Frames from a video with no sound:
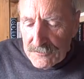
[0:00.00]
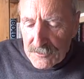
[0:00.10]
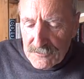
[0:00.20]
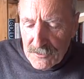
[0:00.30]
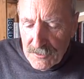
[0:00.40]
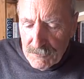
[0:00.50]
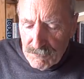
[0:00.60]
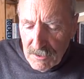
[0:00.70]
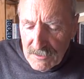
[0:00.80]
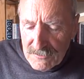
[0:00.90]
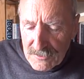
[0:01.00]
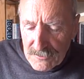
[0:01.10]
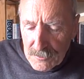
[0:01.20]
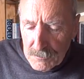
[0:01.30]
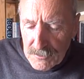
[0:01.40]
the term
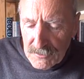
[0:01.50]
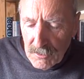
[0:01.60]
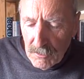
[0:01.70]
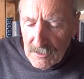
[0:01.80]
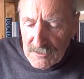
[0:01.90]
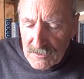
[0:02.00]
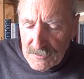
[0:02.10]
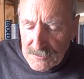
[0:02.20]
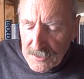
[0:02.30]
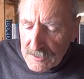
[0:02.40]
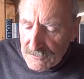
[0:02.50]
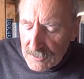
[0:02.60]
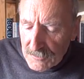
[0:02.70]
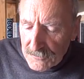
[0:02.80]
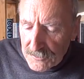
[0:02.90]
racism was coined in the
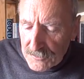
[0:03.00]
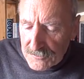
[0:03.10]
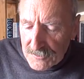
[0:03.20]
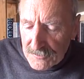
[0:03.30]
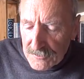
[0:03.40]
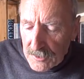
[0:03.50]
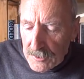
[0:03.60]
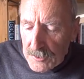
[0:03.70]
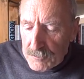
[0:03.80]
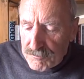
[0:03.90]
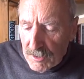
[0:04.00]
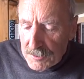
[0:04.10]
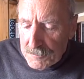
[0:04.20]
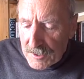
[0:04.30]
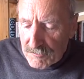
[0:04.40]
1930s
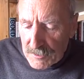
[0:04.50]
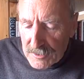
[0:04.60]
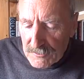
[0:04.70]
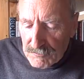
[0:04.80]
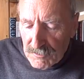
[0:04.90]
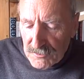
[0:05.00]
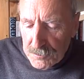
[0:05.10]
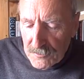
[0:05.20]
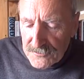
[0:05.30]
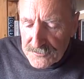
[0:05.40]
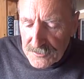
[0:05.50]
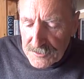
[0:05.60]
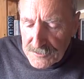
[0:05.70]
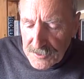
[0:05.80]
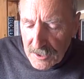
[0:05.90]
primarily as a response to
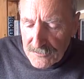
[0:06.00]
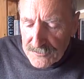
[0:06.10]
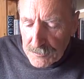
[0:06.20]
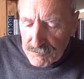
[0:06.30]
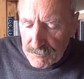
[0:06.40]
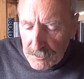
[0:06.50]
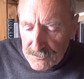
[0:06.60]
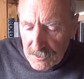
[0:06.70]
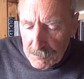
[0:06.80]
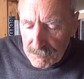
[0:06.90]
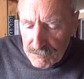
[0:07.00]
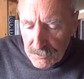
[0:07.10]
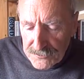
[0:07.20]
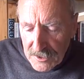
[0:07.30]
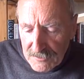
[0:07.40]
the Nazi project,
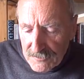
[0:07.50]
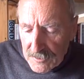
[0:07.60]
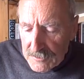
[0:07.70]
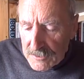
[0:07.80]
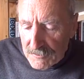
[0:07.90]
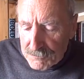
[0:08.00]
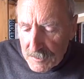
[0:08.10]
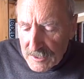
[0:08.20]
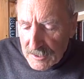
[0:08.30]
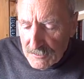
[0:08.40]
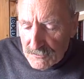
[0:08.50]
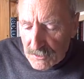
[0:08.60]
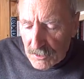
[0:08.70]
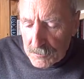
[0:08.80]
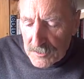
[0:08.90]
project of making
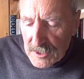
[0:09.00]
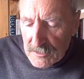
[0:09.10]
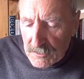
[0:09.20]
Germany